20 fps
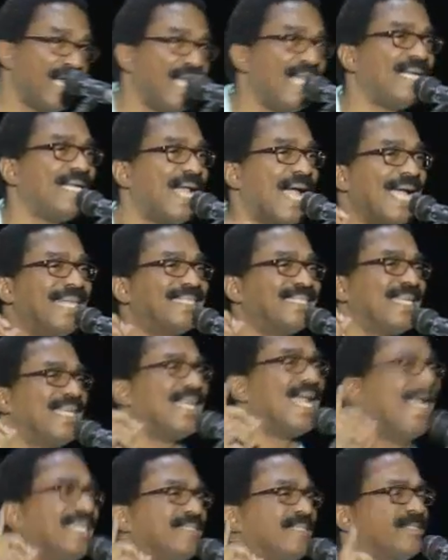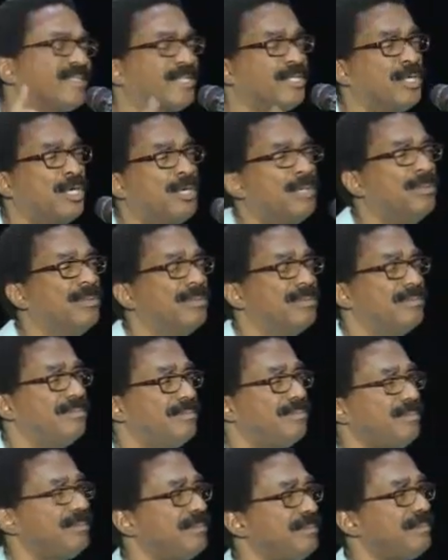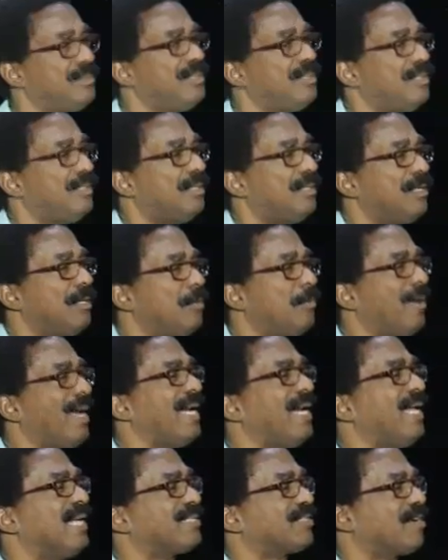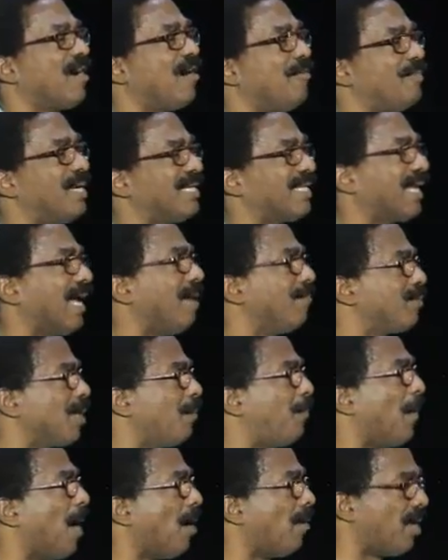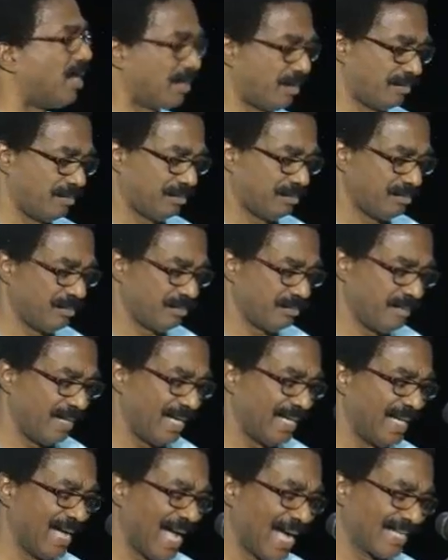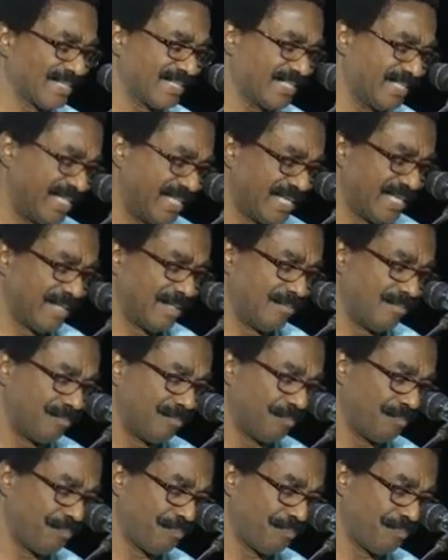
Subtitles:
In 1992, when this government came to power, when they acceded,